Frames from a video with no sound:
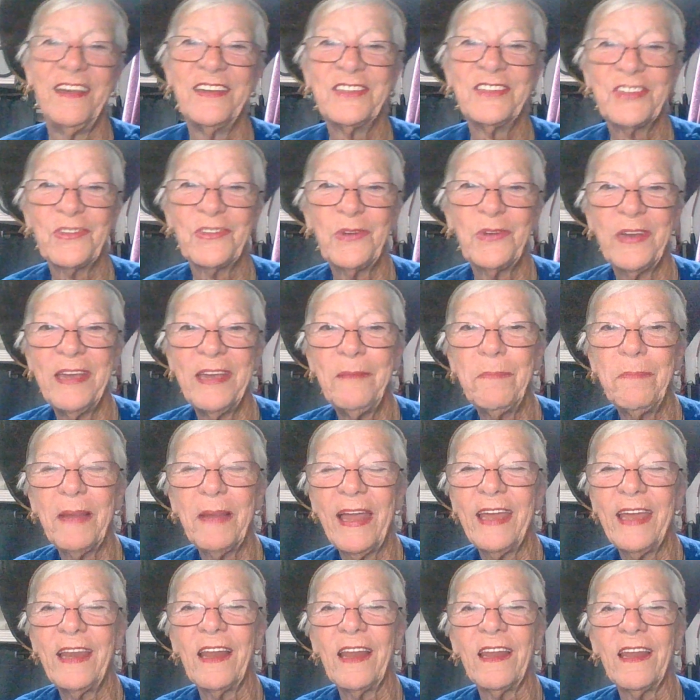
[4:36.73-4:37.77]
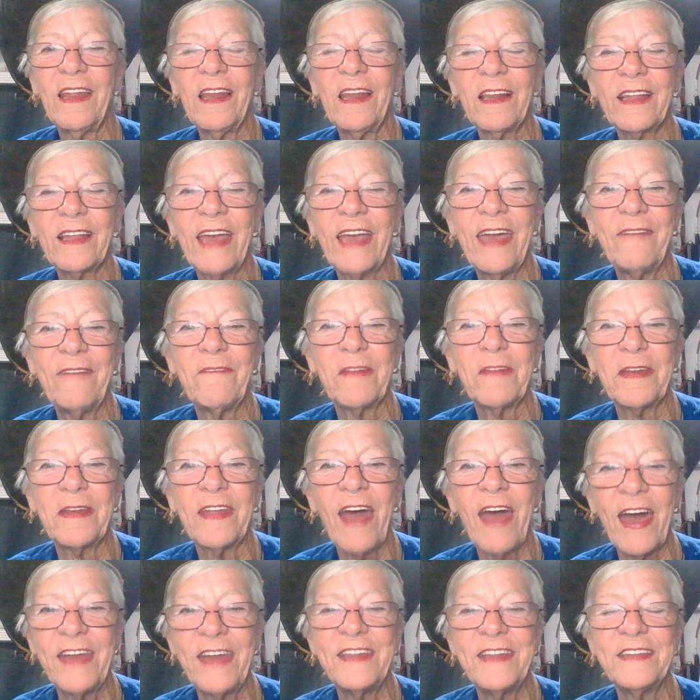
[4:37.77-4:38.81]
So he played a little game of
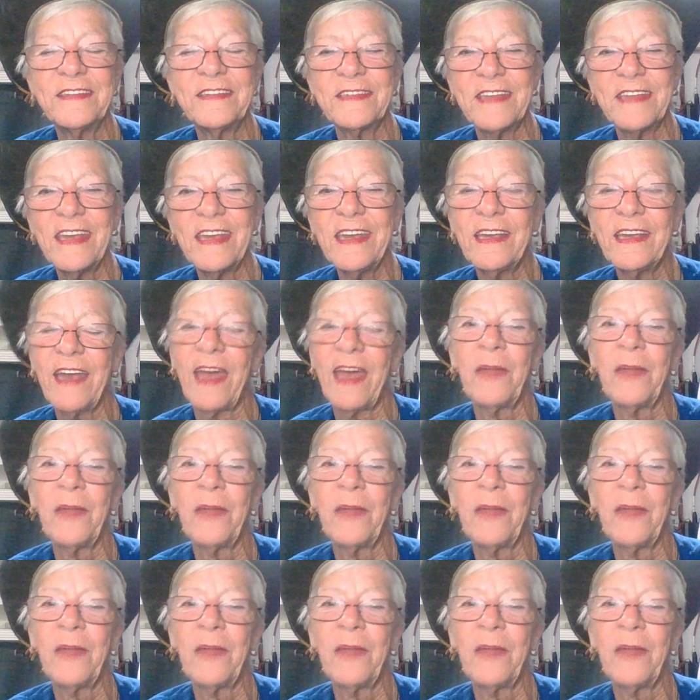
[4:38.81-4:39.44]
hide and seek,